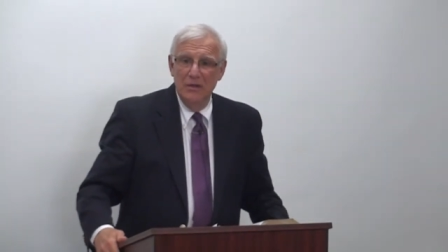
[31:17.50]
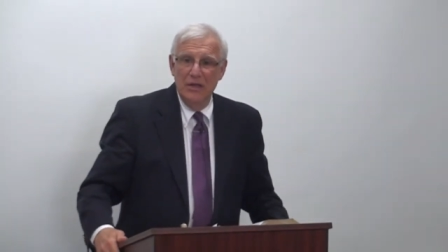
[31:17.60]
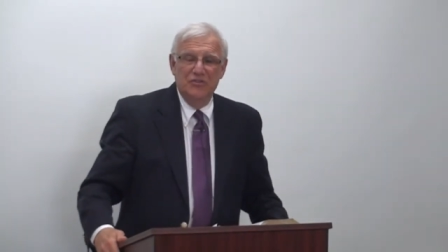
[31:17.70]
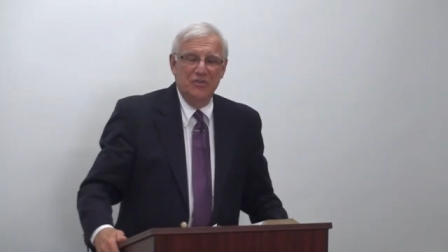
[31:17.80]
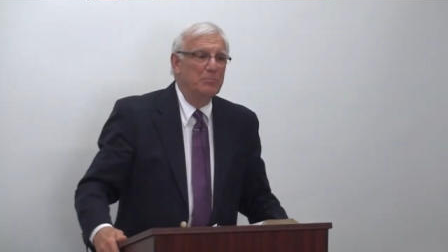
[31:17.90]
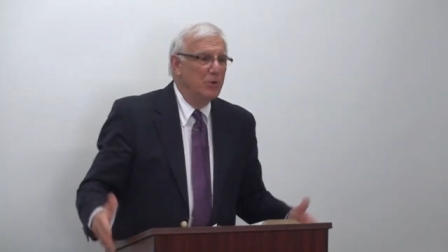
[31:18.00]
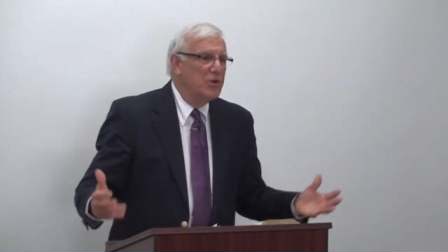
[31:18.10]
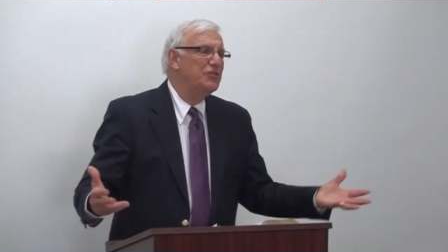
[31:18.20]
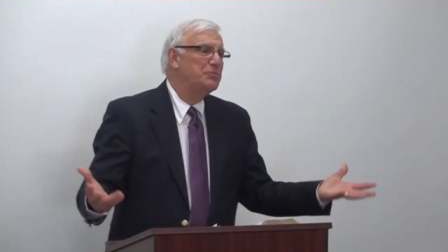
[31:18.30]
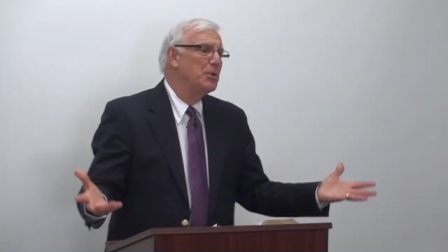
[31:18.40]
he said,
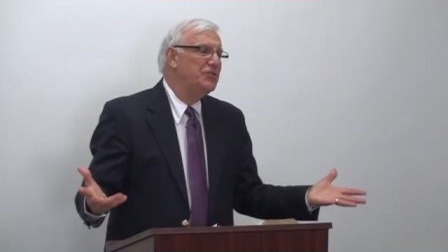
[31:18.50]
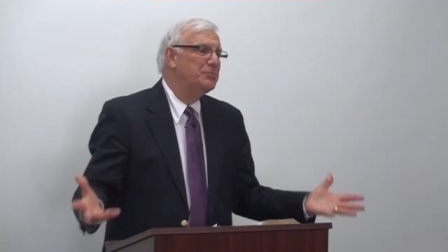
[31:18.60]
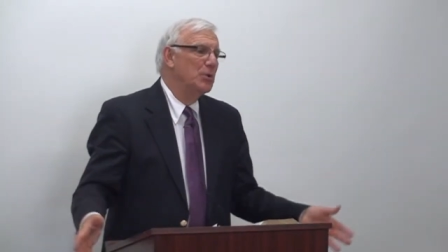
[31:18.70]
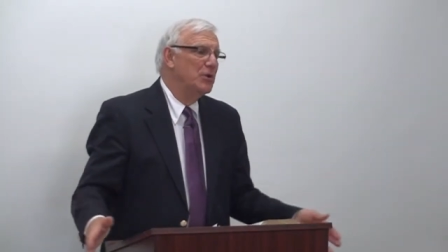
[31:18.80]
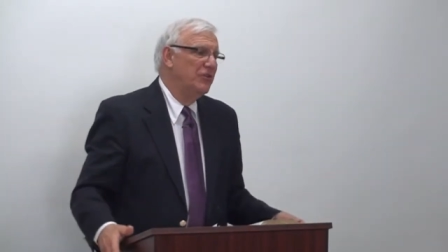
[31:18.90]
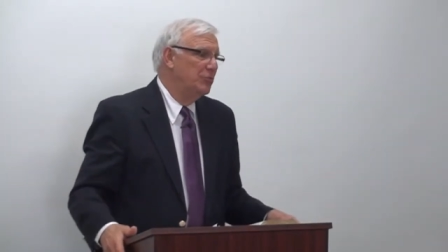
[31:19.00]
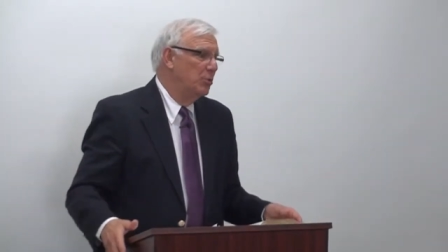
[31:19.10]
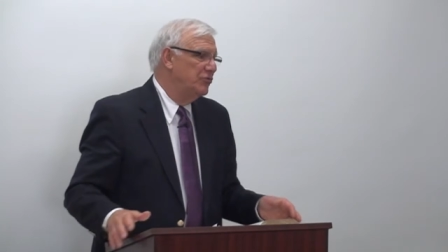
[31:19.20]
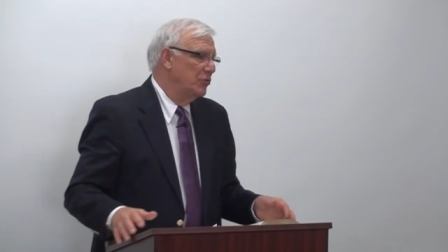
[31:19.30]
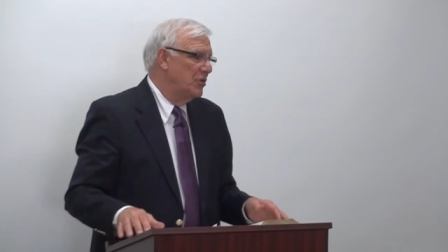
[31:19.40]
Please, please, please,
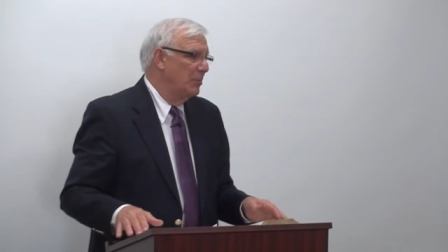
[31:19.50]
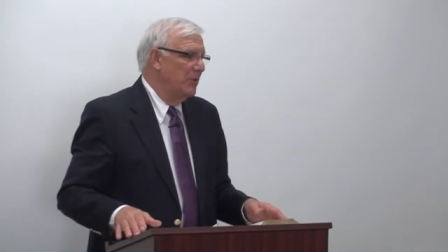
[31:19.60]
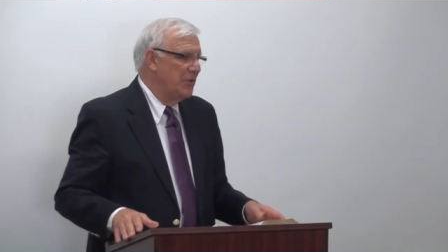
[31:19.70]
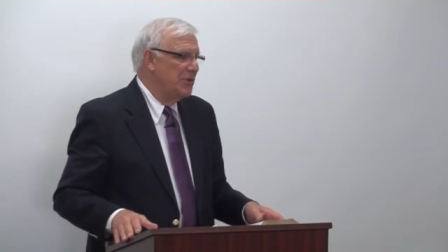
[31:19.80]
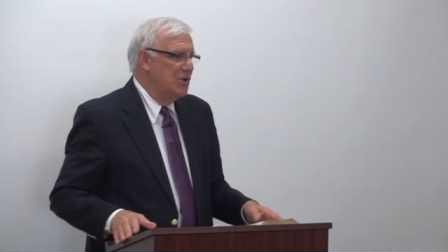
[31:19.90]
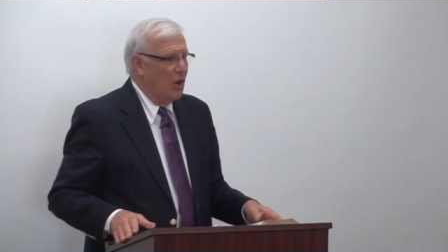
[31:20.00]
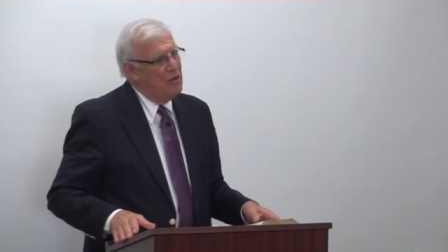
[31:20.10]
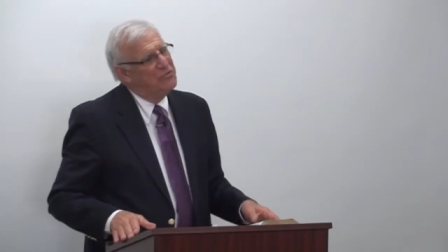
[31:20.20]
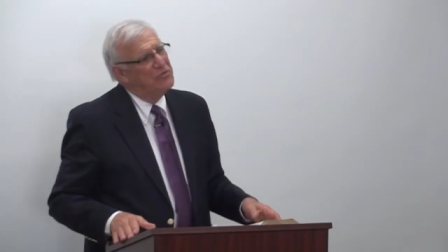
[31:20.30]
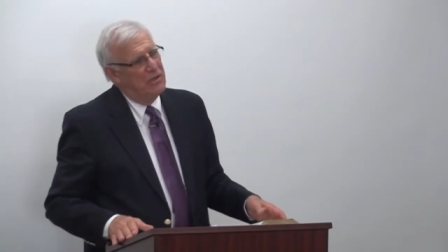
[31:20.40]
would you come to the
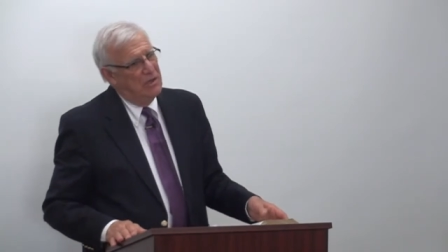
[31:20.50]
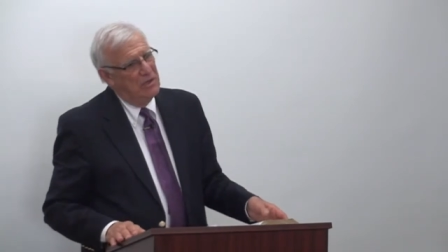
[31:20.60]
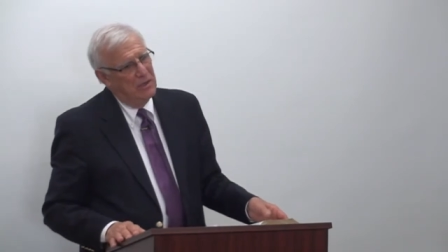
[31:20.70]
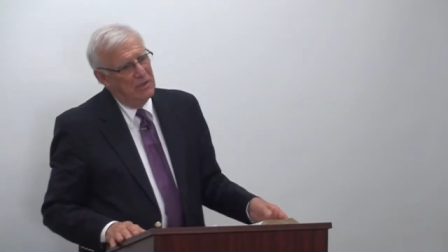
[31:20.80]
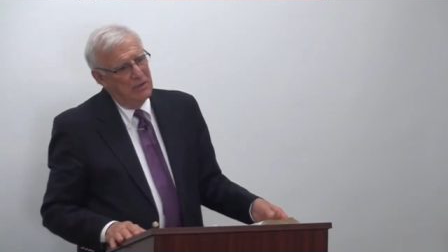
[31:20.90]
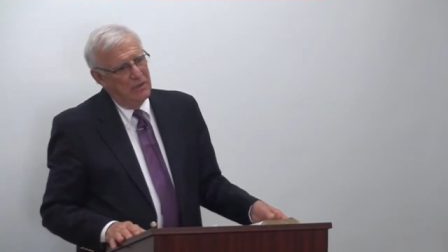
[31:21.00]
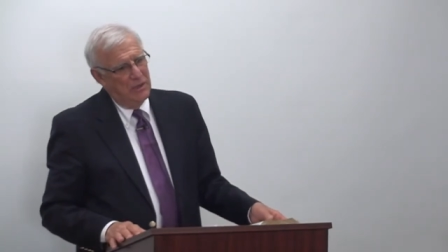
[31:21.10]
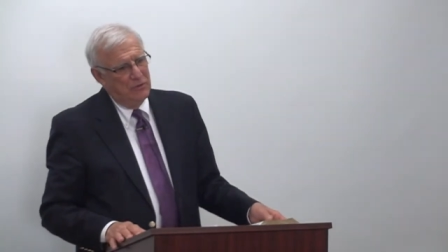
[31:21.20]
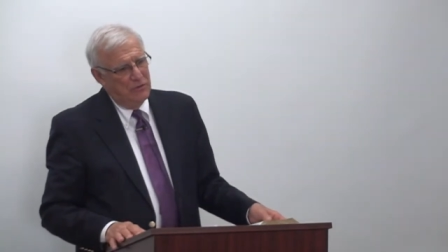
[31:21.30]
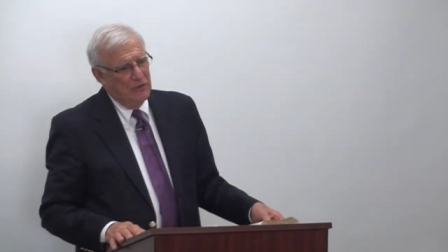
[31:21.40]
DRC
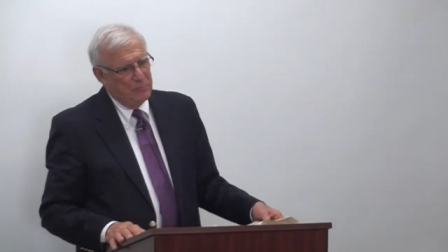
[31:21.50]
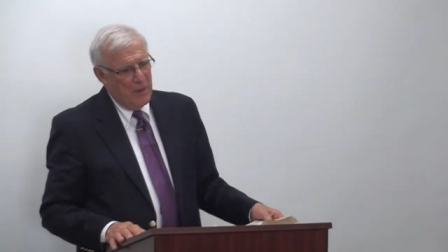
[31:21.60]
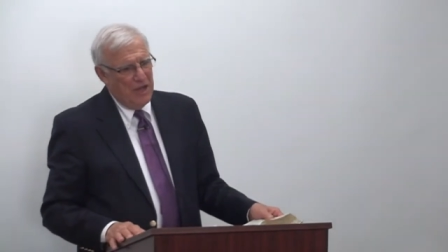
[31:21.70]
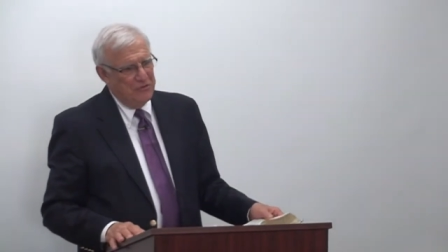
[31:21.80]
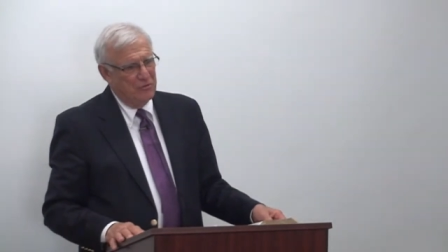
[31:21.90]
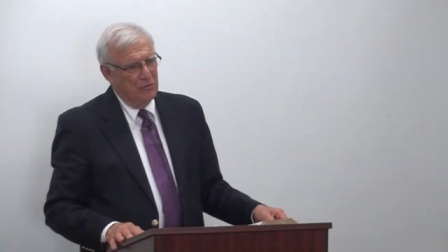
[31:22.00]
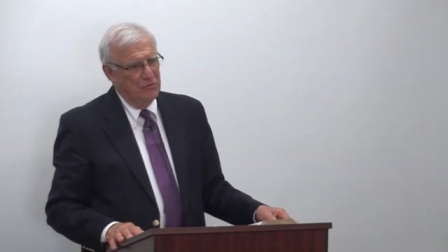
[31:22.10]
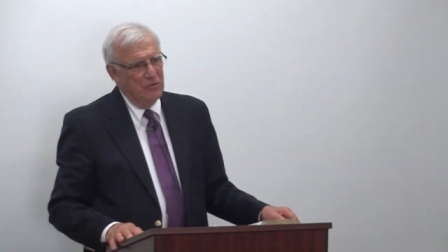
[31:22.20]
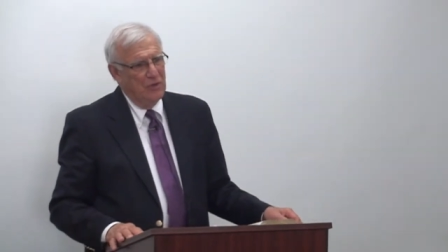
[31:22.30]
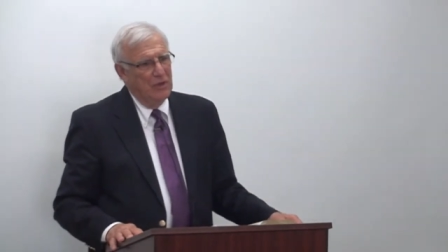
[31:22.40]
and teach pastors?